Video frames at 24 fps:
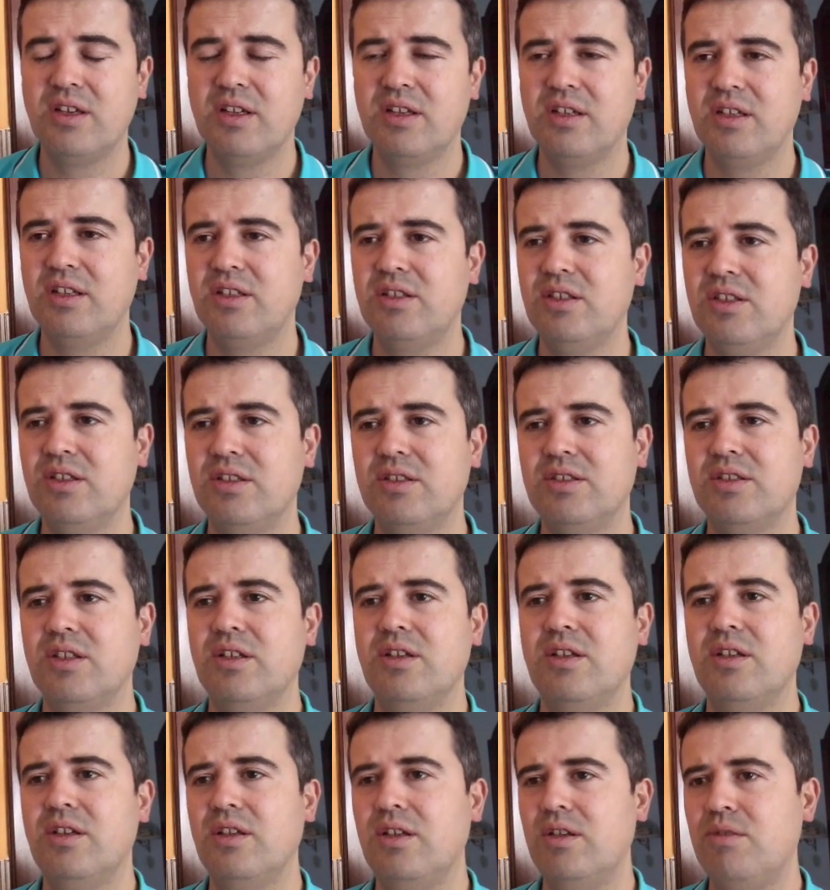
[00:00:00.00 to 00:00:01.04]
It is
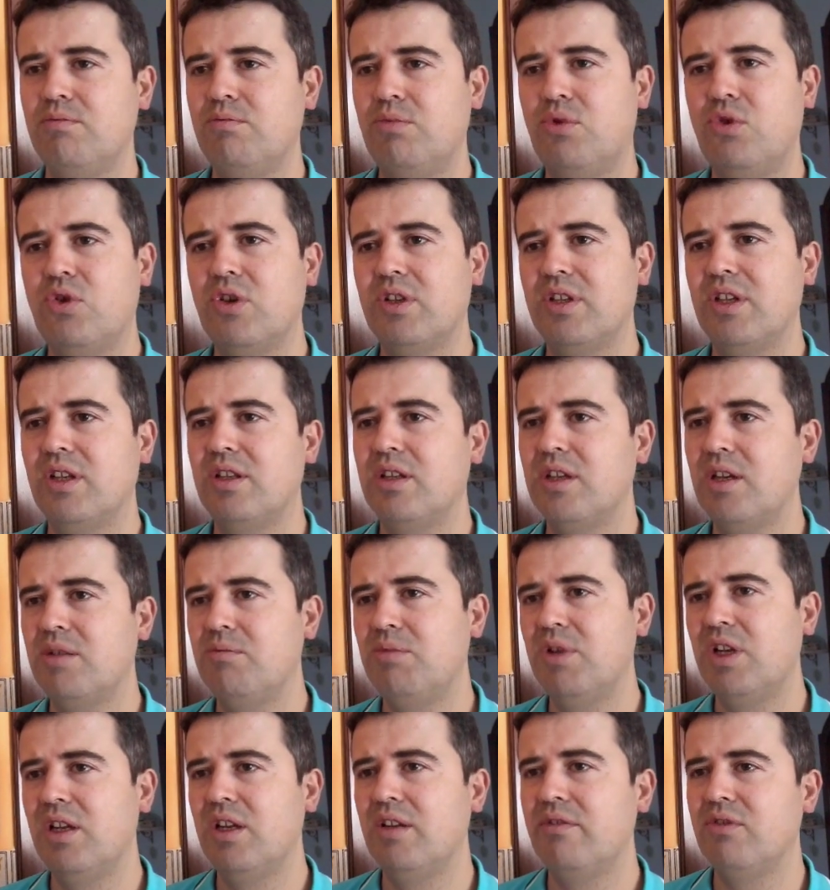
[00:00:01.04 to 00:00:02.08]
important, I
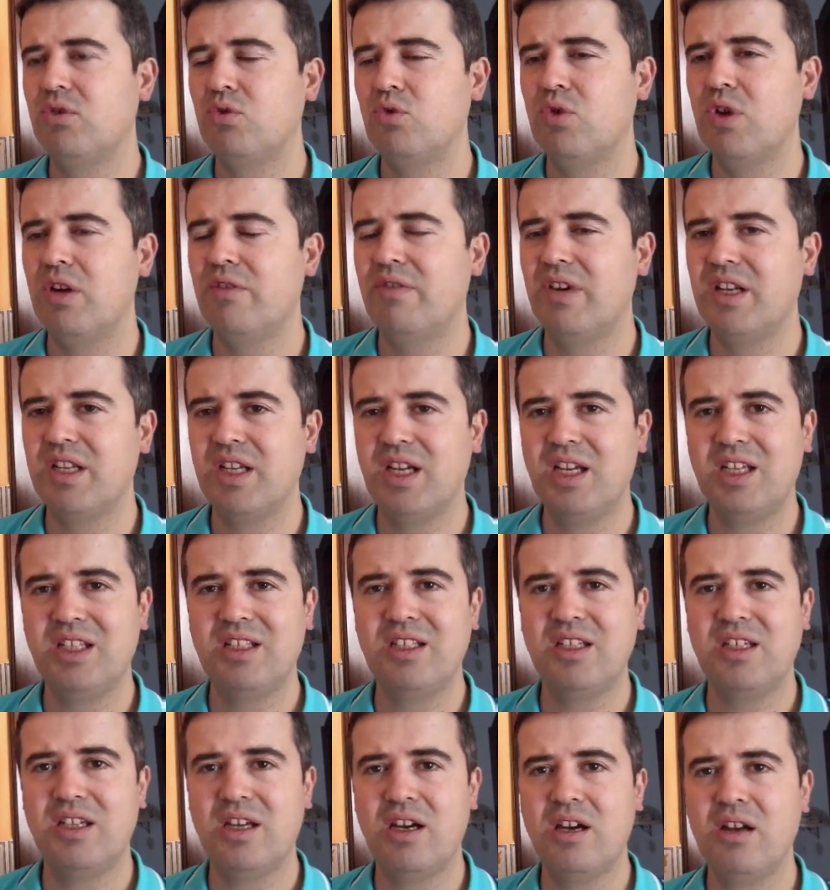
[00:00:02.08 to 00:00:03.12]
believe, to have an
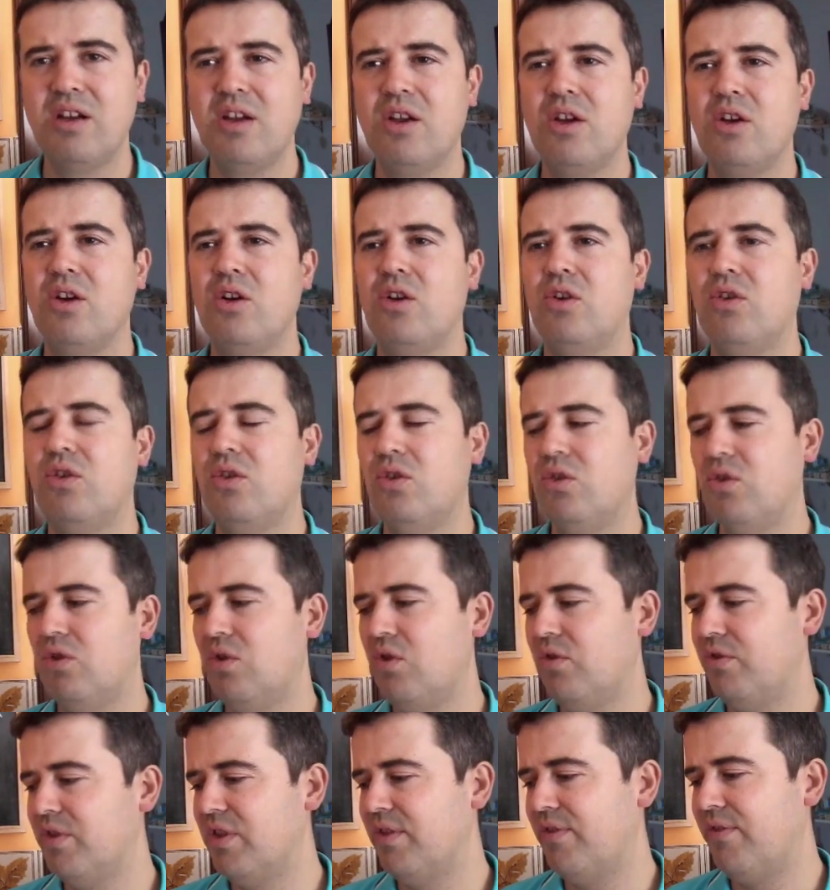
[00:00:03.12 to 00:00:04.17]
idea
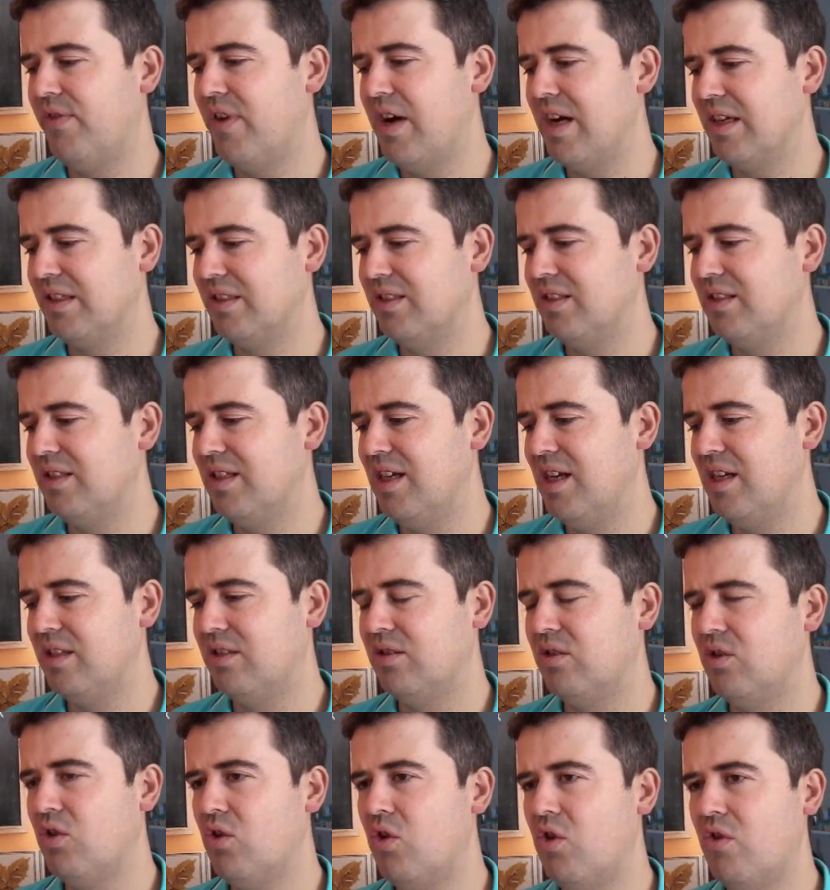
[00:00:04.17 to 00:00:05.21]
of the fact
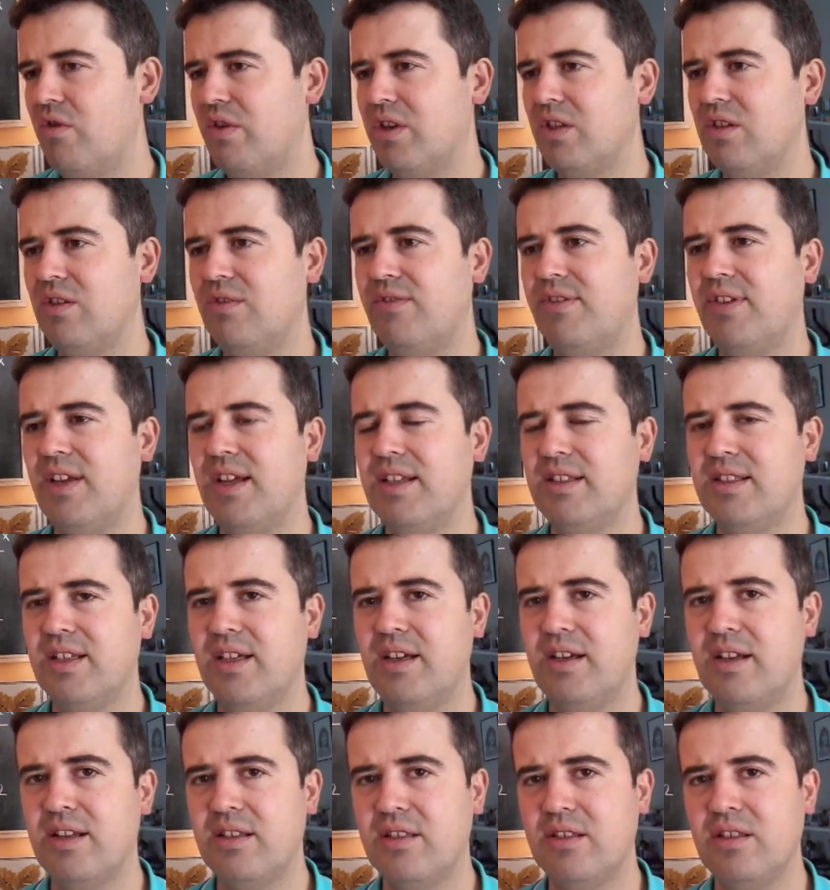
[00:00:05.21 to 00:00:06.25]
that over the flat
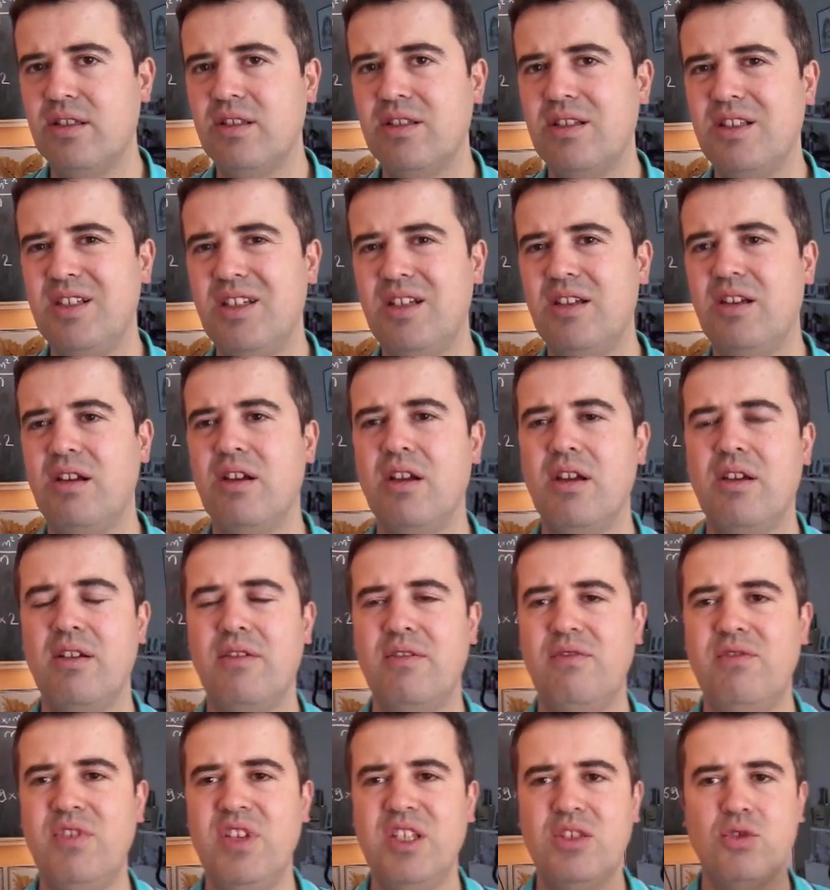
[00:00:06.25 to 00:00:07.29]
Earth, the
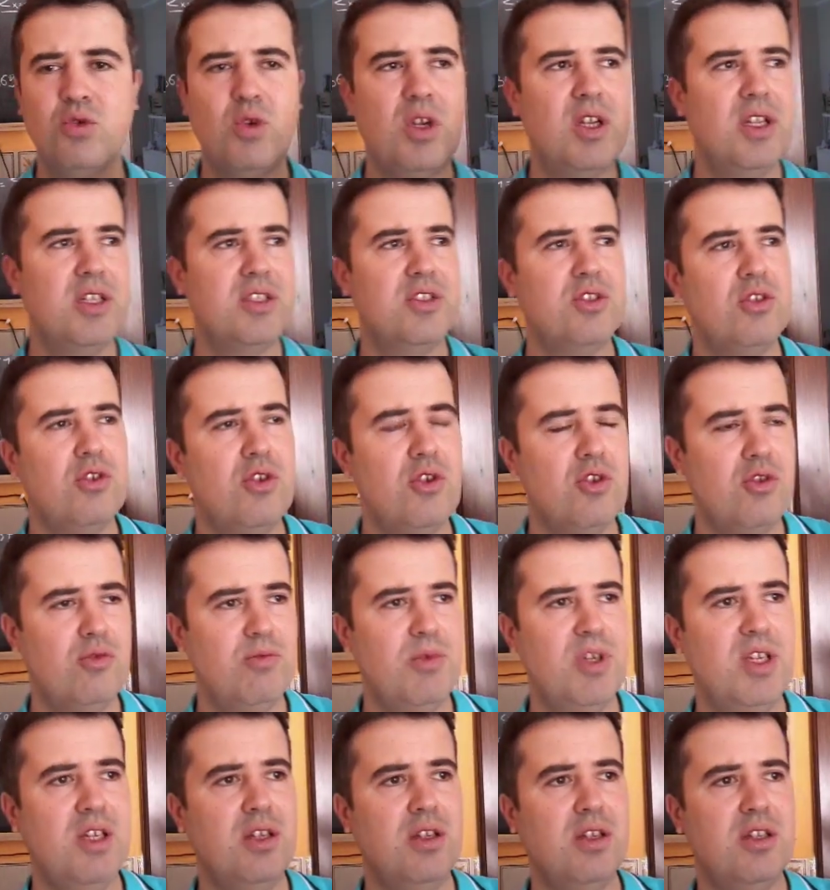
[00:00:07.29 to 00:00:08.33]
visual
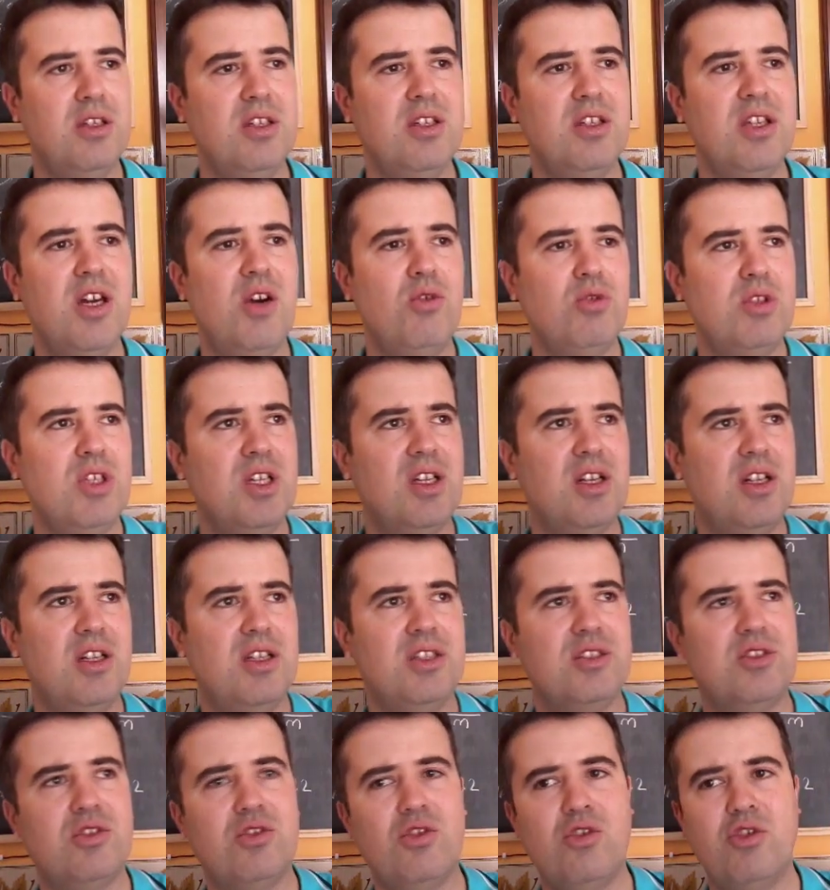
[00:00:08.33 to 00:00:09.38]
astronomy, the nautical
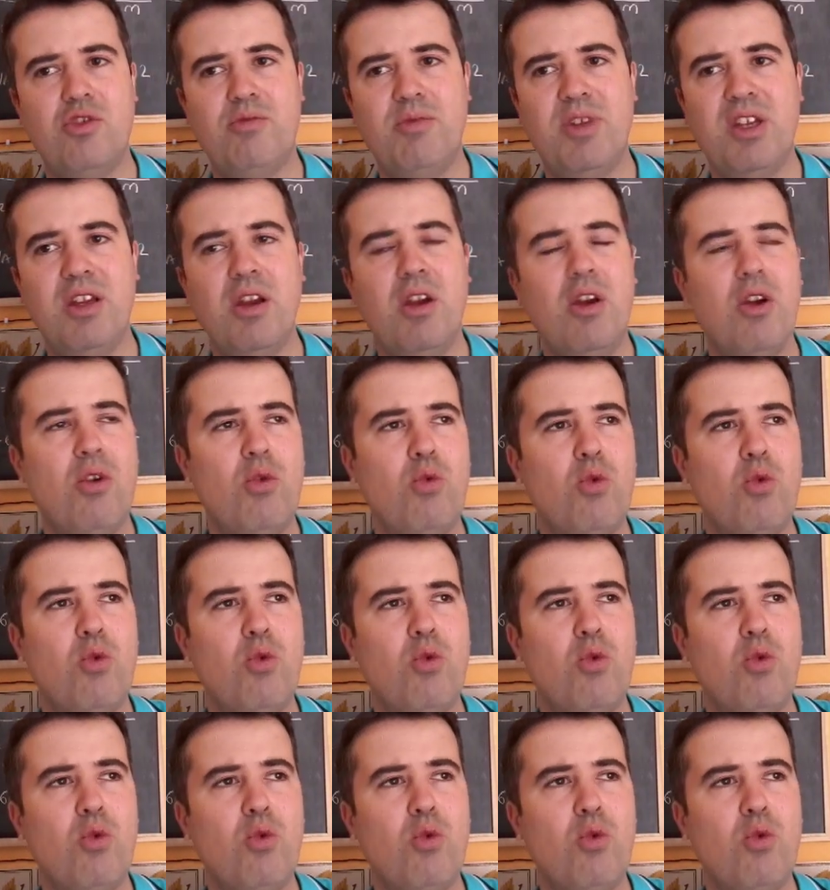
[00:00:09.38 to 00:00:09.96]
astronomy,